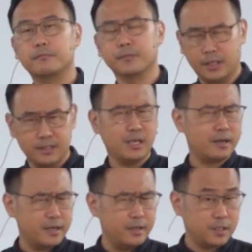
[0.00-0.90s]
Is there
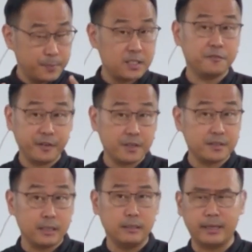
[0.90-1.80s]
any specific
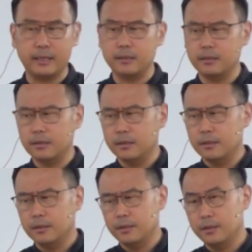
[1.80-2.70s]
sin that
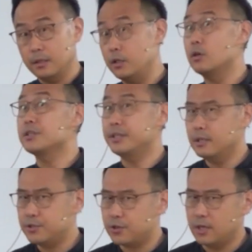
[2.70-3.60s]
you are still
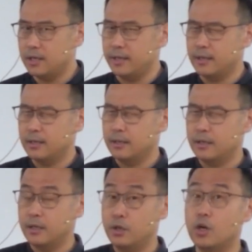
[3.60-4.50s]
struggling,
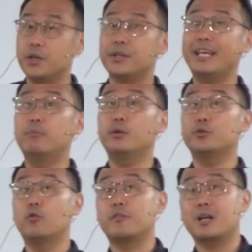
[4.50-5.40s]
you are not able to
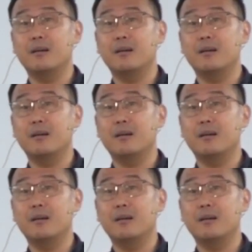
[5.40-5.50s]
overcome?